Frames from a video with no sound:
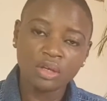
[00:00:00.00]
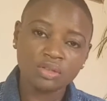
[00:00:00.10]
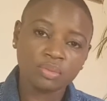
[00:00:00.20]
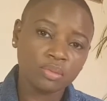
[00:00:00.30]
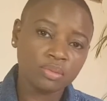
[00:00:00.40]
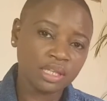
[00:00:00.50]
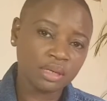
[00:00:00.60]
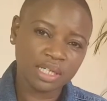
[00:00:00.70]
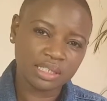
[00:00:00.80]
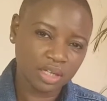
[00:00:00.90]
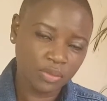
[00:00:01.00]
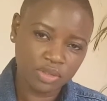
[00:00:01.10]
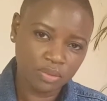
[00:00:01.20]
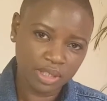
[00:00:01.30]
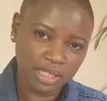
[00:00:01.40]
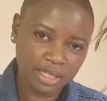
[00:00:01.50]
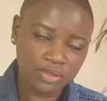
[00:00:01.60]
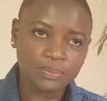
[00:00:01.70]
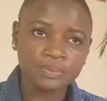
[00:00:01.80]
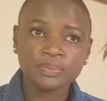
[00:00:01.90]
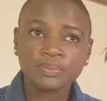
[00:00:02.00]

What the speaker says: so probably that might help somebody else.